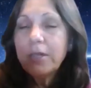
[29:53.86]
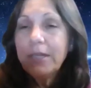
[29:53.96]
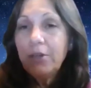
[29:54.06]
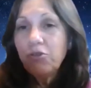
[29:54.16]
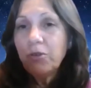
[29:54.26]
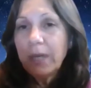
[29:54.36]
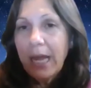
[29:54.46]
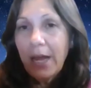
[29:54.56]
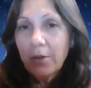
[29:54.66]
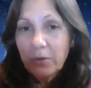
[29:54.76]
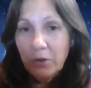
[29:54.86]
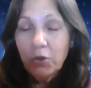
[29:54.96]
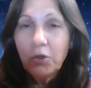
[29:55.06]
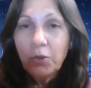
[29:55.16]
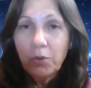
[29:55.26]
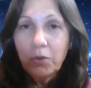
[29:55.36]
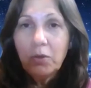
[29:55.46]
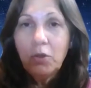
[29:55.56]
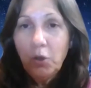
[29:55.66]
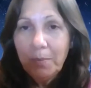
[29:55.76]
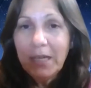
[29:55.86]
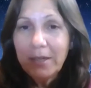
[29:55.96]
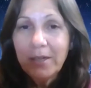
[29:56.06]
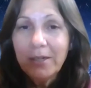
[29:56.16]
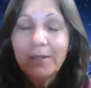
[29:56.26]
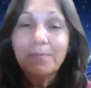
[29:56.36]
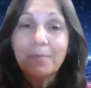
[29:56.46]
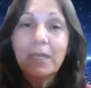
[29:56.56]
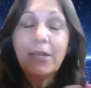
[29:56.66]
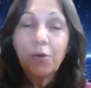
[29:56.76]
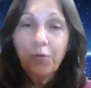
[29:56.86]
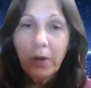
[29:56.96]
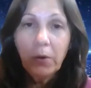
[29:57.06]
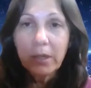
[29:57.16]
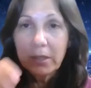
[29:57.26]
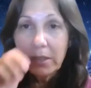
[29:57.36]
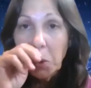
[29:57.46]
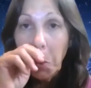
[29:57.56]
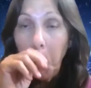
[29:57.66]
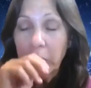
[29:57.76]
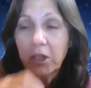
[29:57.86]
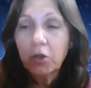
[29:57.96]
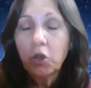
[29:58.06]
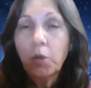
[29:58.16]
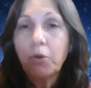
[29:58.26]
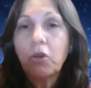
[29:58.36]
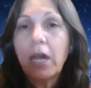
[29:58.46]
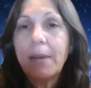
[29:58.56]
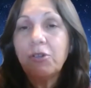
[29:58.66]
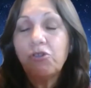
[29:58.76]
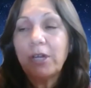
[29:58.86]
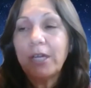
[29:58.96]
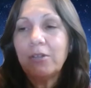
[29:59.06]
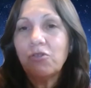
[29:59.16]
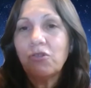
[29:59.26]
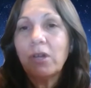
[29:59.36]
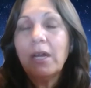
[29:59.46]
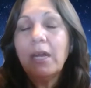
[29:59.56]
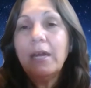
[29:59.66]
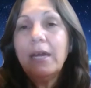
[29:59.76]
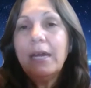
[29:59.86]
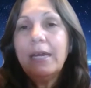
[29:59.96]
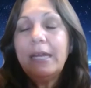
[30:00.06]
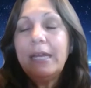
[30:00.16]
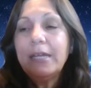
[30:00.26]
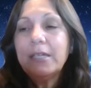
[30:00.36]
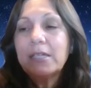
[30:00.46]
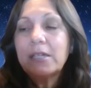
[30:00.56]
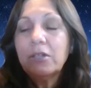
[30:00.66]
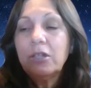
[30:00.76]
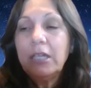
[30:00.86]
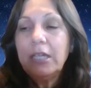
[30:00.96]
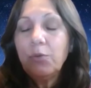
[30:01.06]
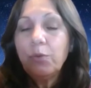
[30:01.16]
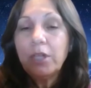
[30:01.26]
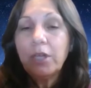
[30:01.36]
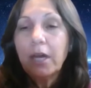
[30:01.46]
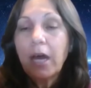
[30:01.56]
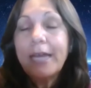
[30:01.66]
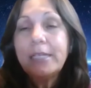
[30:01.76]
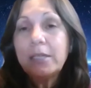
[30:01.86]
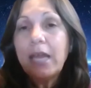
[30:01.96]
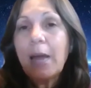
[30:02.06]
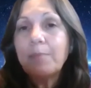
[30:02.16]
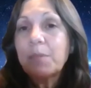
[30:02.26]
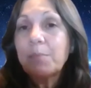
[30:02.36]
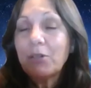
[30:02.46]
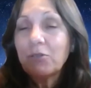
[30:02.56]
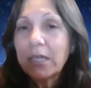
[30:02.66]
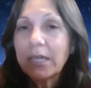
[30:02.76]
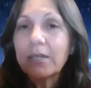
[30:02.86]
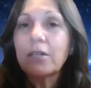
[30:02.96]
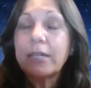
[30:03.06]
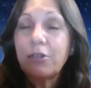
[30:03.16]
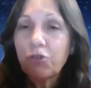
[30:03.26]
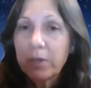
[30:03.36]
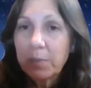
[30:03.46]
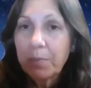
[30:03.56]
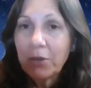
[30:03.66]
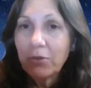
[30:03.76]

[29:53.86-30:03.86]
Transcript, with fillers: part of the issue now, due to human interference with the global climate change, is the with the ice caps melting and the glaciers